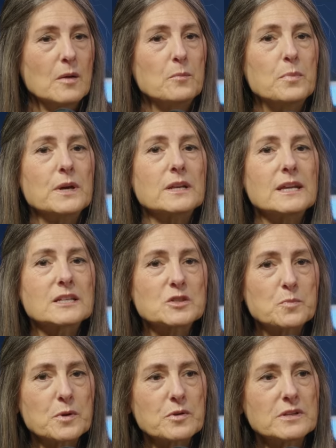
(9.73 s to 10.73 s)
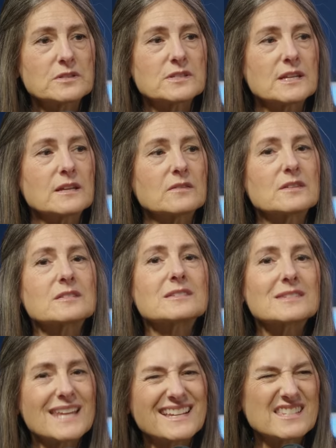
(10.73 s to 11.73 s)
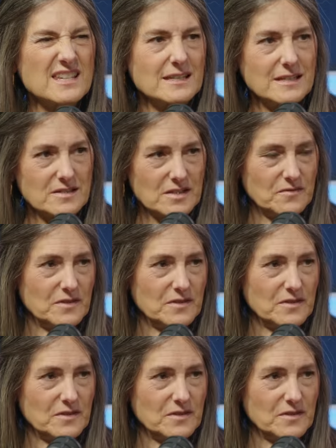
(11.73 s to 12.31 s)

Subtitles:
but experiencing the sexiness of the